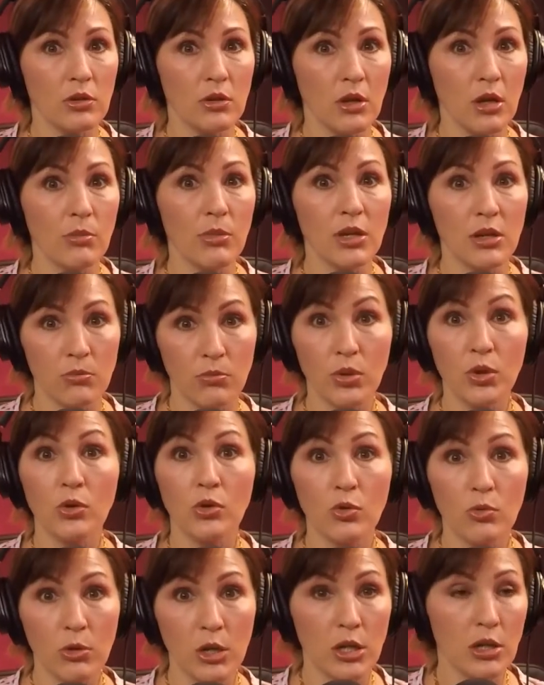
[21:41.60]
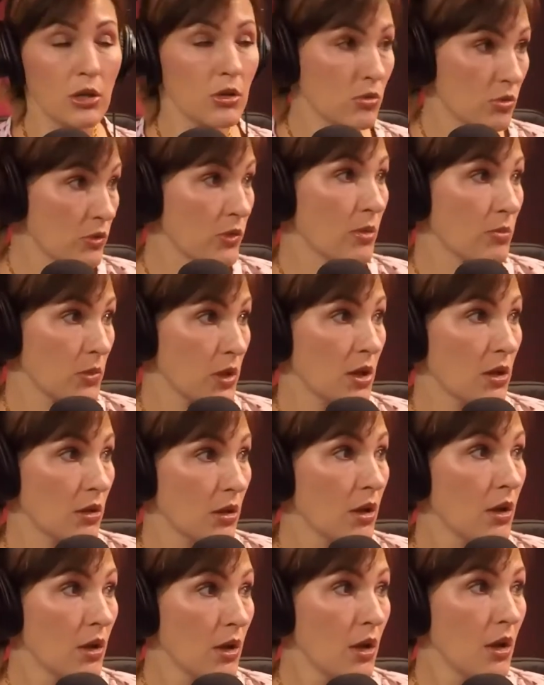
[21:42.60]
come in and book a reading or something
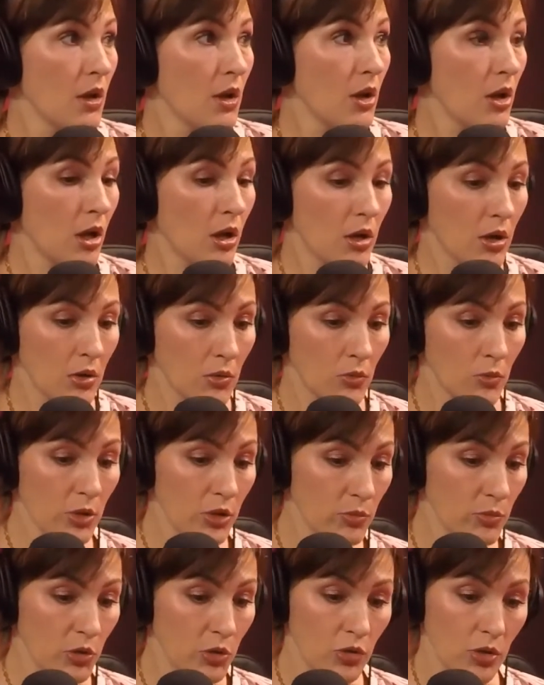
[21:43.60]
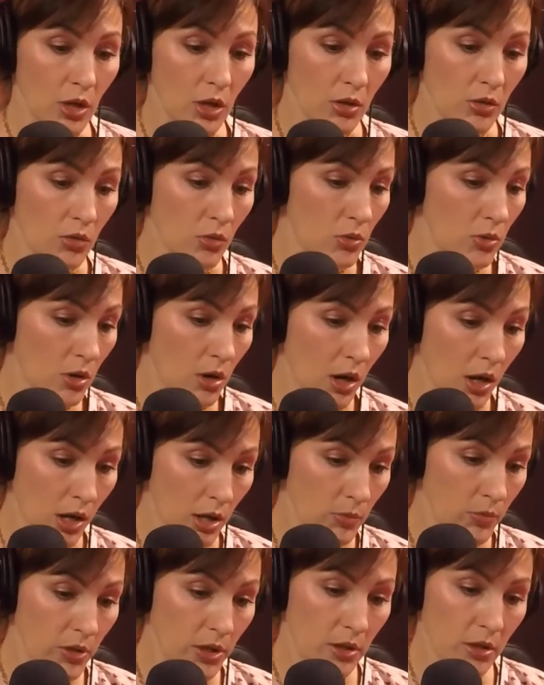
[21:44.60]
with Michelle or
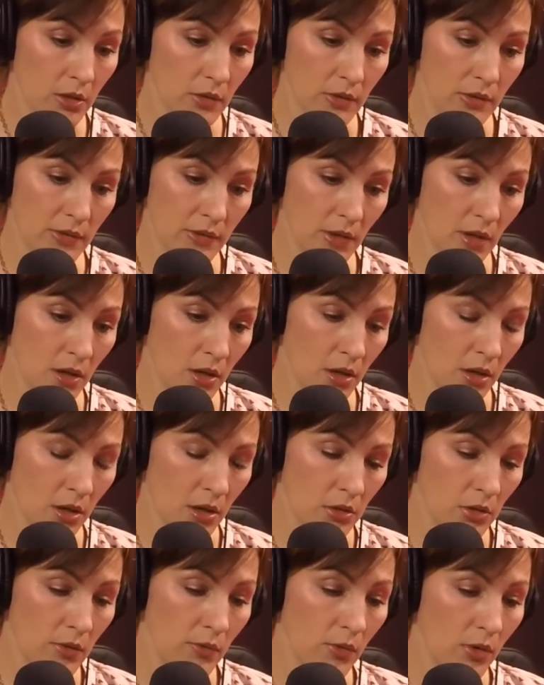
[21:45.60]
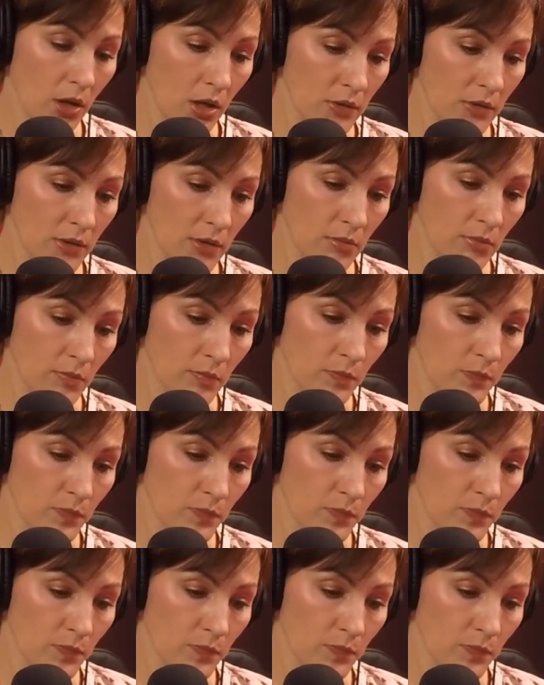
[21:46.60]
I, because you've got some.